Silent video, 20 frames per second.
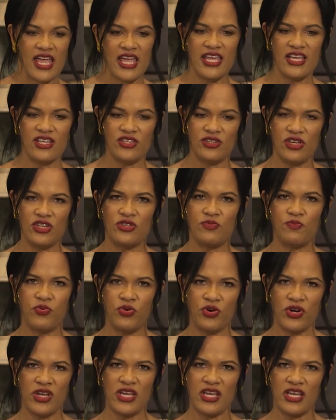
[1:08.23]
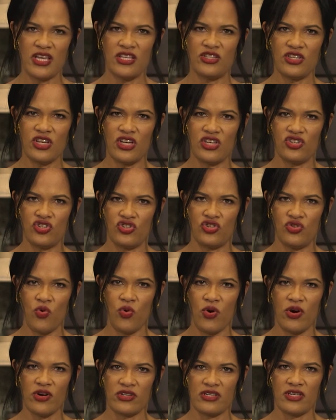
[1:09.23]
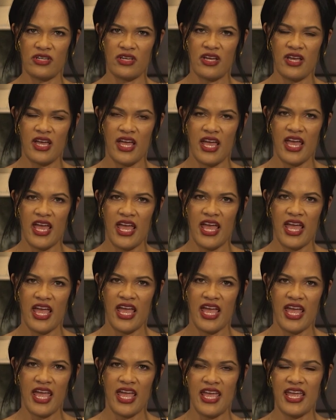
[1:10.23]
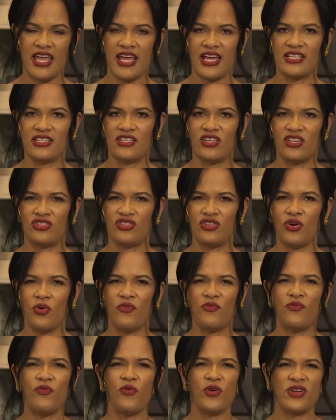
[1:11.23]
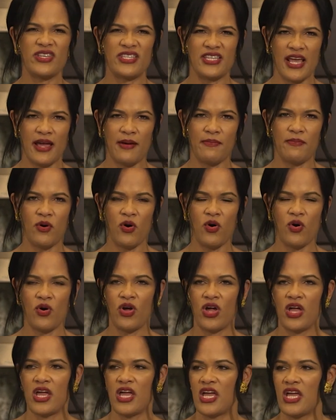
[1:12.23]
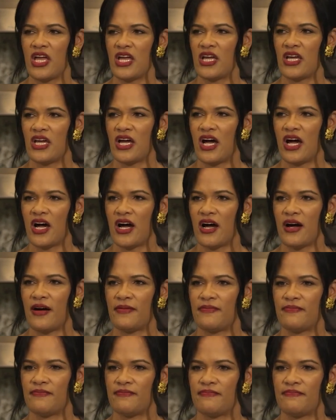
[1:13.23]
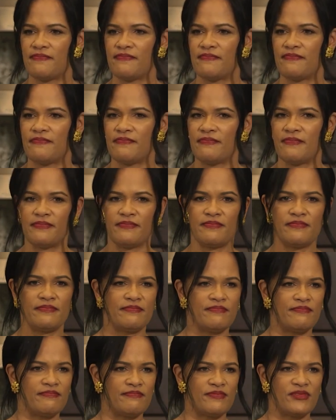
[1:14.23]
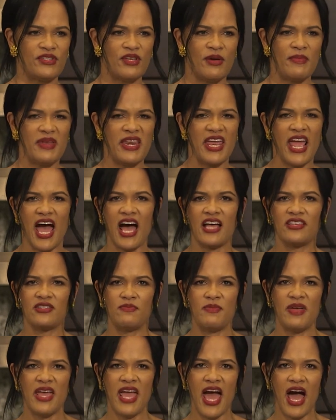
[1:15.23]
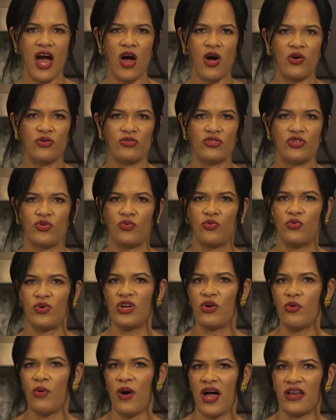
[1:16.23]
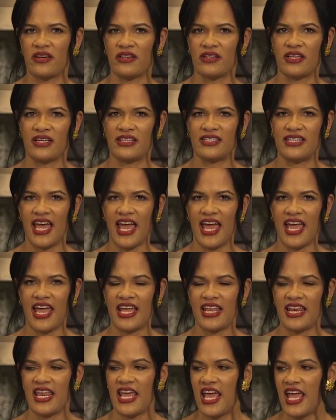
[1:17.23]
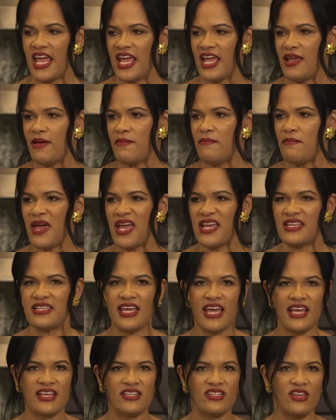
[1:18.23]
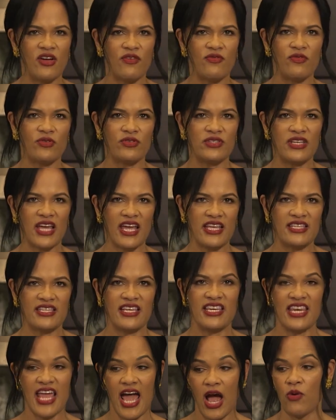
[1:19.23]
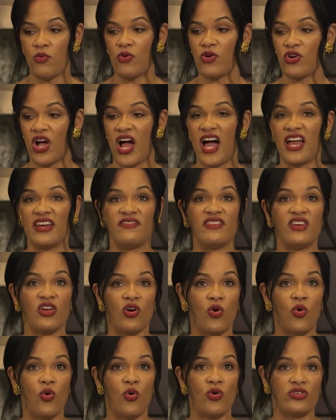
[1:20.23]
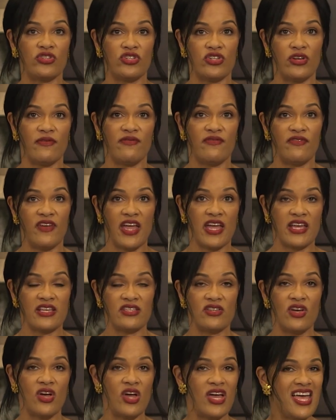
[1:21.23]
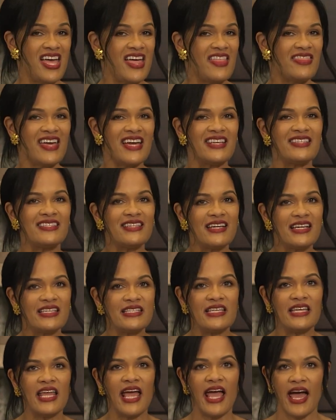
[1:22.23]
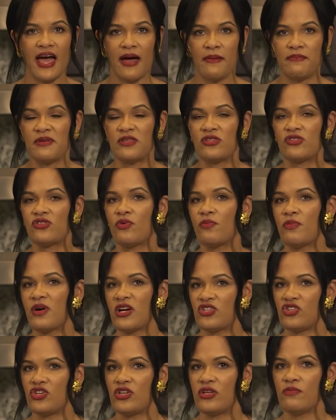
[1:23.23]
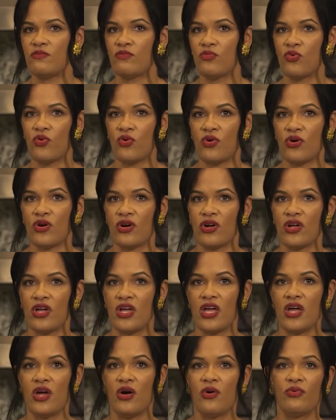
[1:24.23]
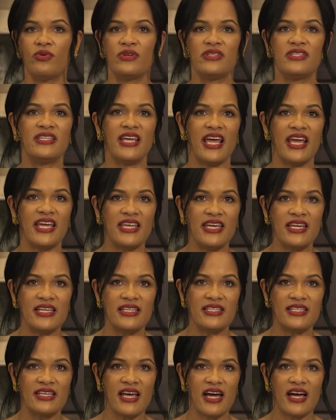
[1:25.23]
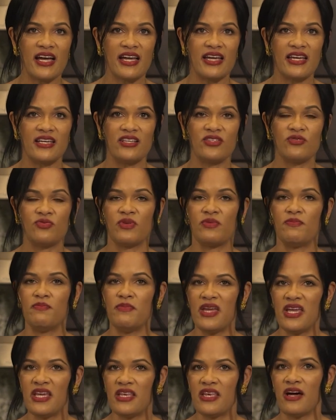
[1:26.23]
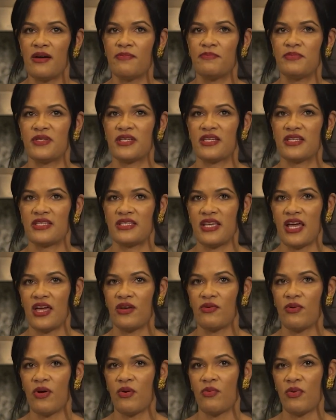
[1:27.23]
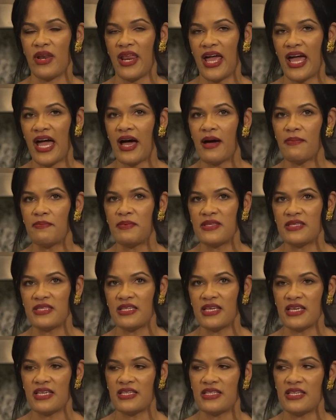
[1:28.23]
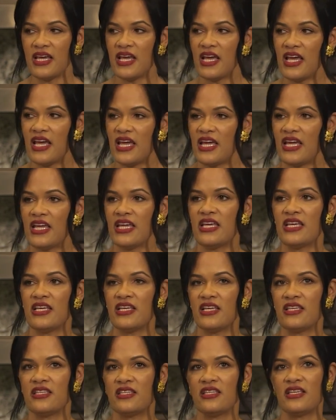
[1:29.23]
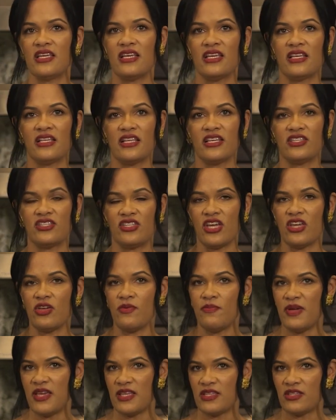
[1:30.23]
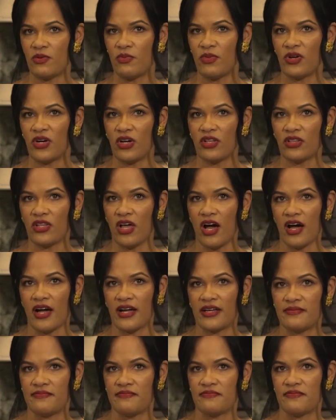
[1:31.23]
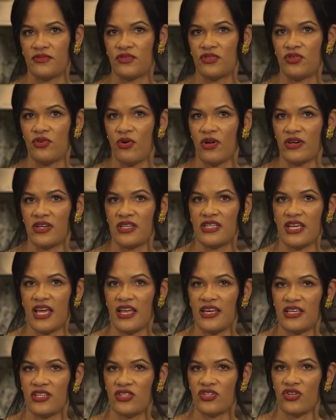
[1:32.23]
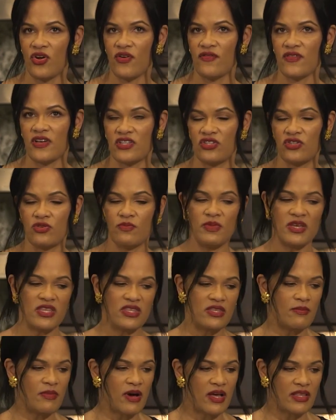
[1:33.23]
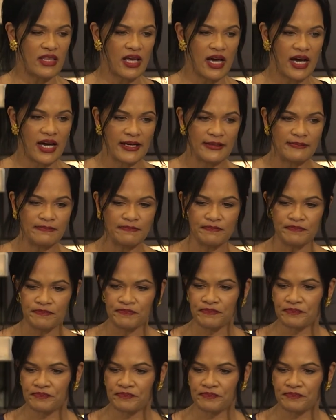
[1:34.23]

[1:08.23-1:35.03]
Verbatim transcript: is is pretty. It's it's short, and so for example, um, somebody asks me out. We go out on a date. It may take several dates, and now we're kind of in a courtship phase. That doesn't happen so much anymore. With dating sites, with meetups, etc., what happens is, is let's say you meet someone online, you're on a dating service, you meet them online,